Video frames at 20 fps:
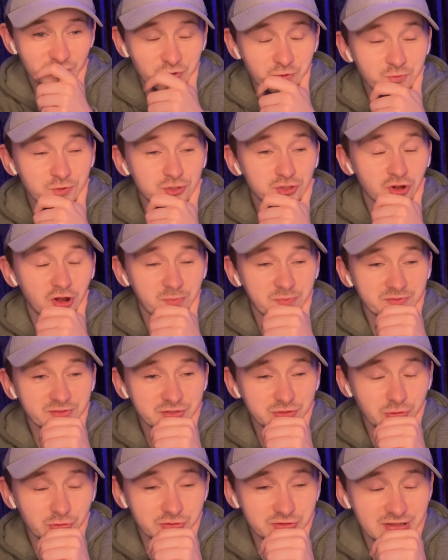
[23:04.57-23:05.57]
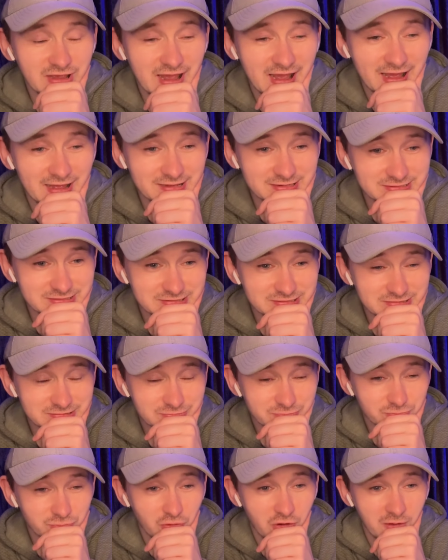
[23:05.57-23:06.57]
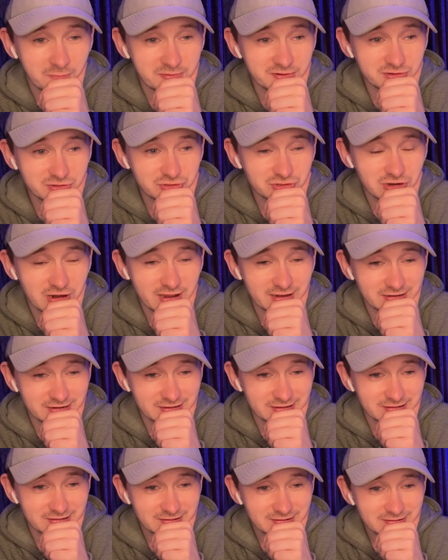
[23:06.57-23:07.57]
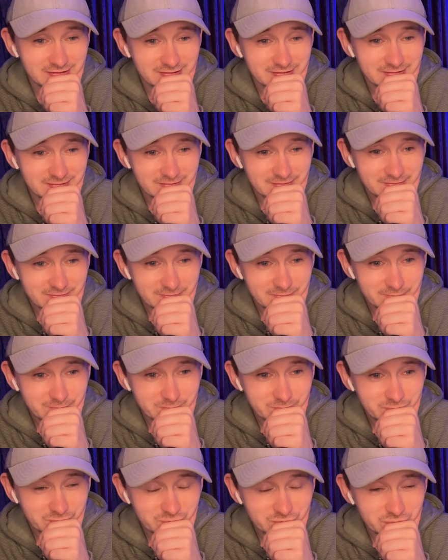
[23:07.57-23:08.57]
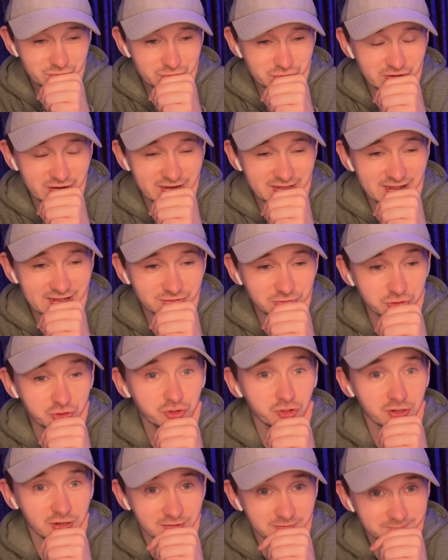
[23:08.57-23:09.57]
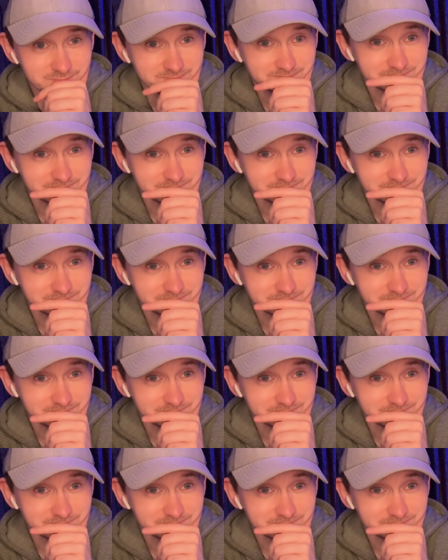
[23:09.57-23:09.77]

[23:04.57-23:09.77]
Usopp and the Tontatas, Robin trying to get to Sugar.